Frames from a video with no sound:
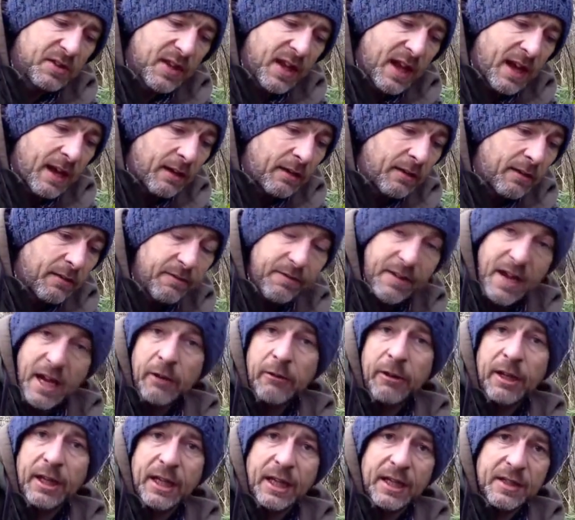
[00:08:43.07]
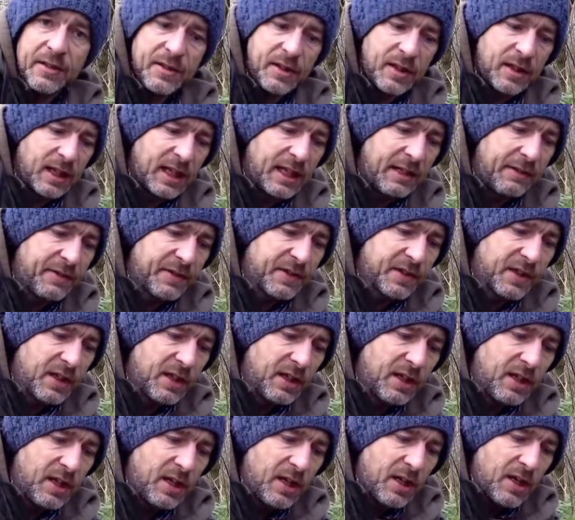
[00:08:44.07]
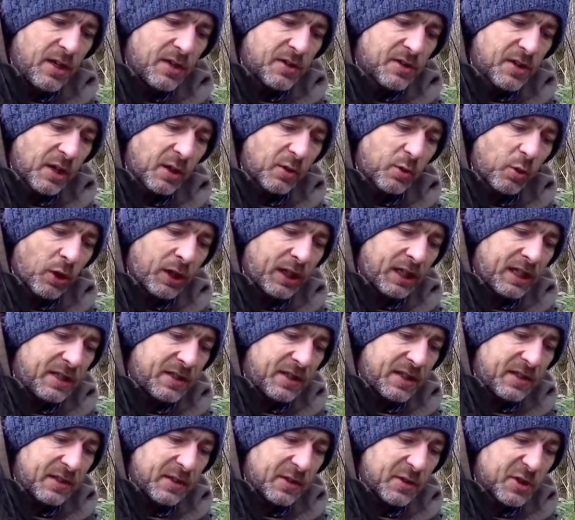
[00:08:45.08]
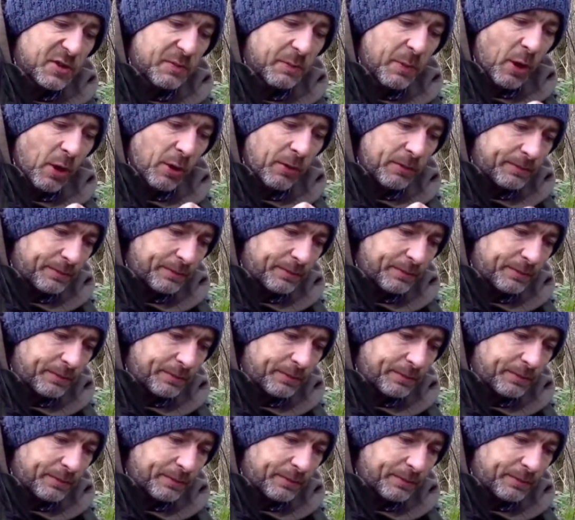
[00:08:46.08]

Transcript: They're variegated leaves. So quite easy to spot.